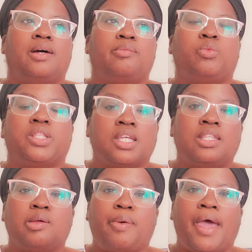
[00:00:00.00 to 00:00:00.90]

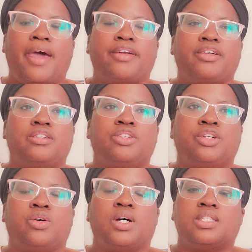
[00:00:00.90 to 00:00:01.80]
within the pattern, you
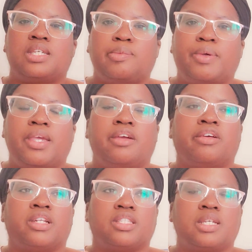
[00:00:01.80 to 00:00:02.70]
know, a tip here
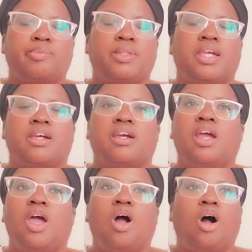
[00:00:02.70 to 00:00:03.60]
and a tip there,
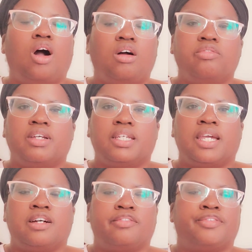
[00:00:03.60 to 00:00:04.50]
all really
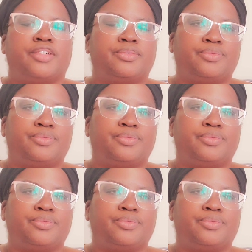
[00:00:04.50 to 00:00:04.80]
helpful.